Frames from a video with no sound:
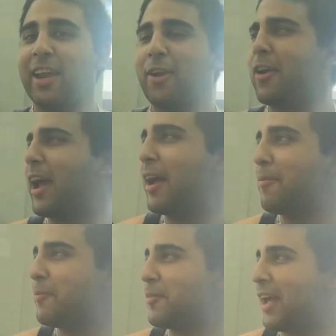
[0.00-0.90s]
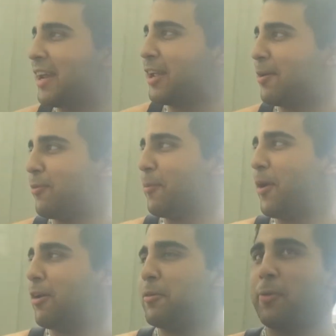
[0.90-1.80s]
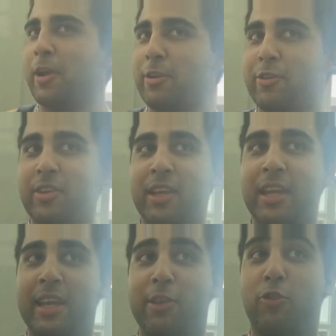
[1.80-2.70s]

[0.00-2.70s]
here, um, lining up for Ballroom 20 to see the